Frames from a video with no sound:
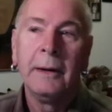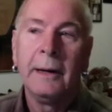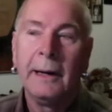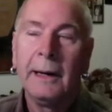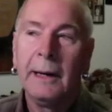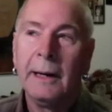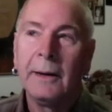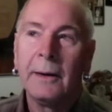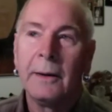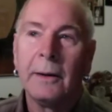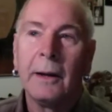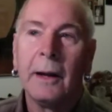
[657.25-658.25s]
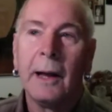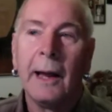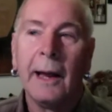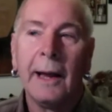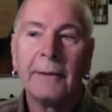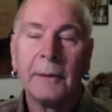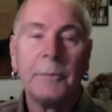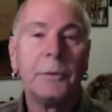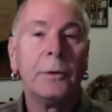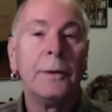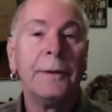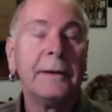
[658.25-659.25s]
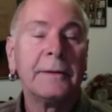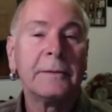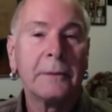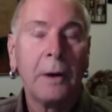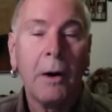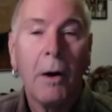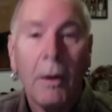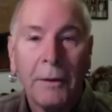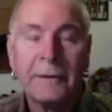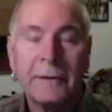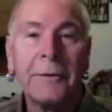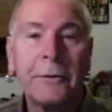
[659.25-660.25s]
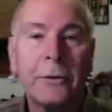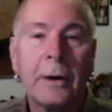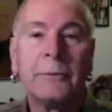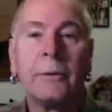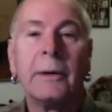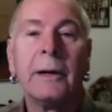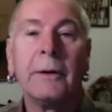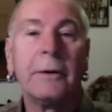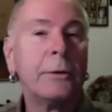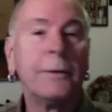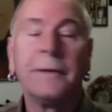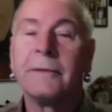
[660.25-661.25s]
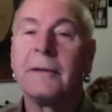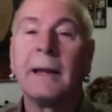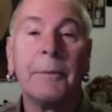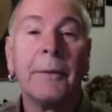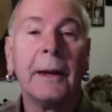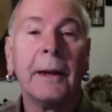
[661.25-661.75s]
And as I'm doing this, all these other tribes around are doing the same thing.